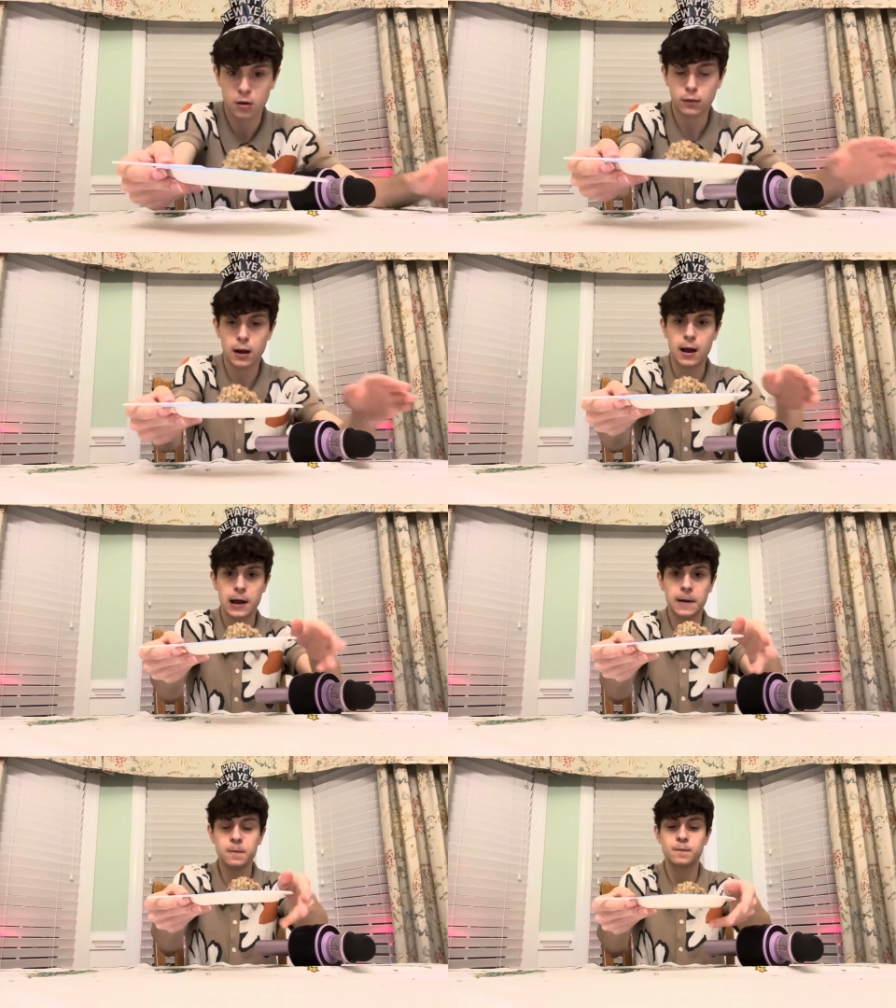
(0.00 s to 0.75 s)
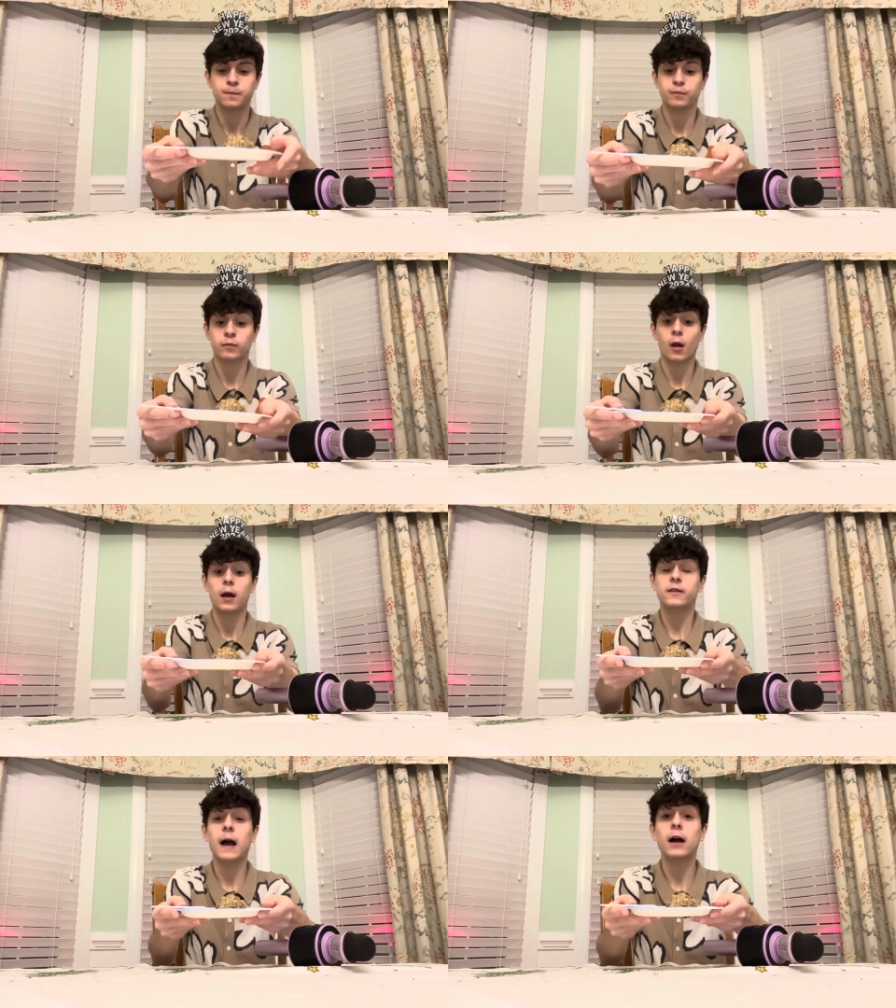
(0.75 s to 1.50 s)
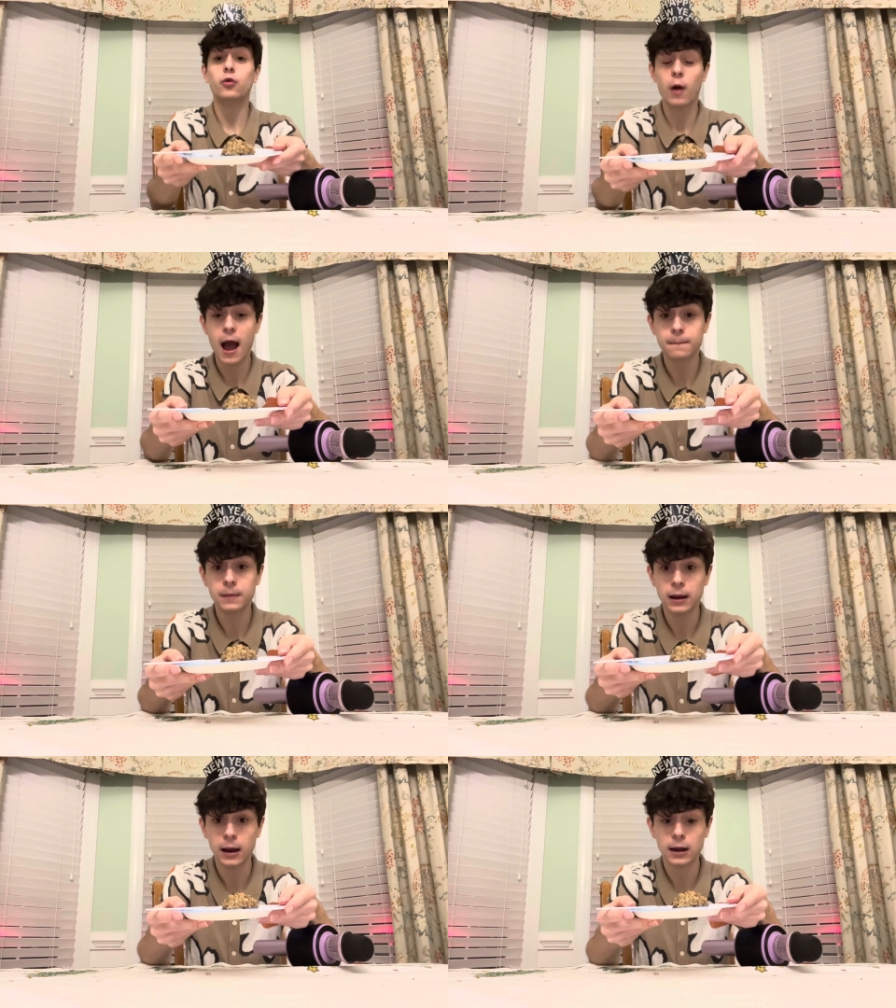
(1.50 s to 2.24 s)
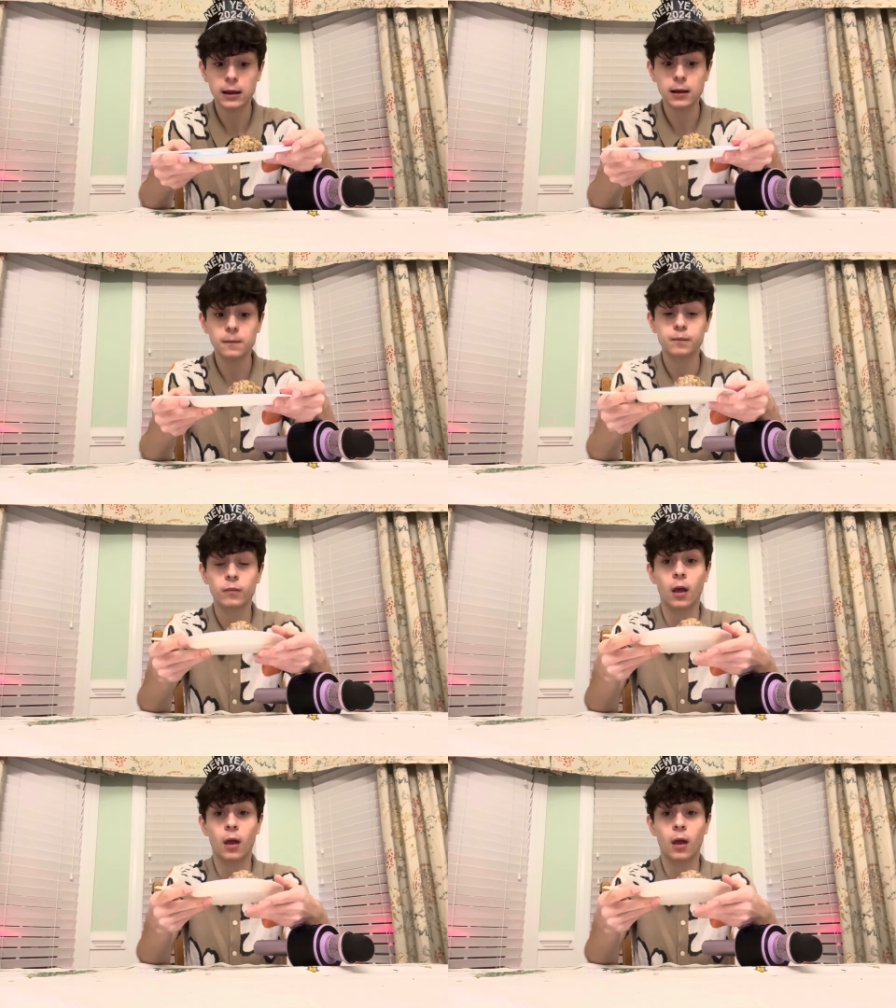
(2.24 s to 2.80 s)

Okay, it's got crab meat in it.